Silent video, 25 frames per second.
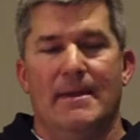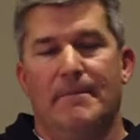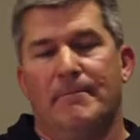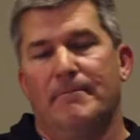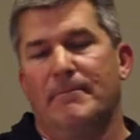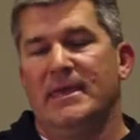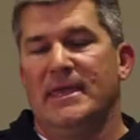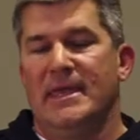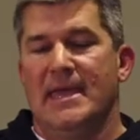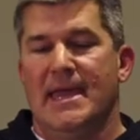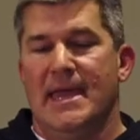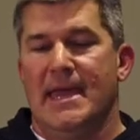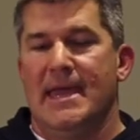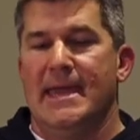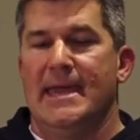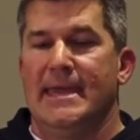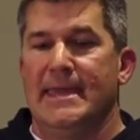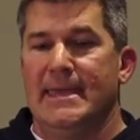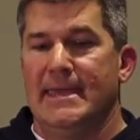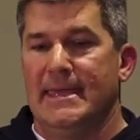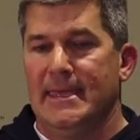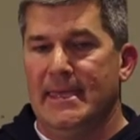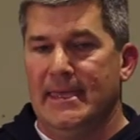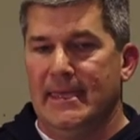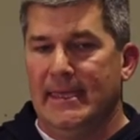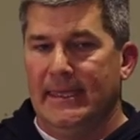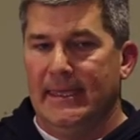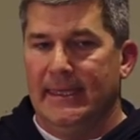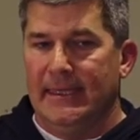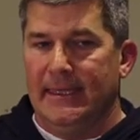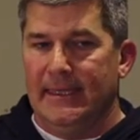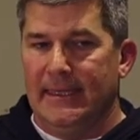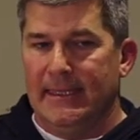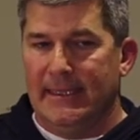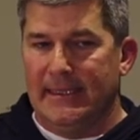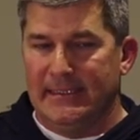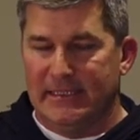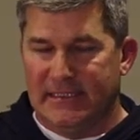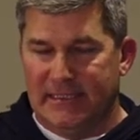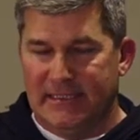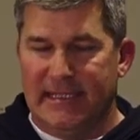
NBA is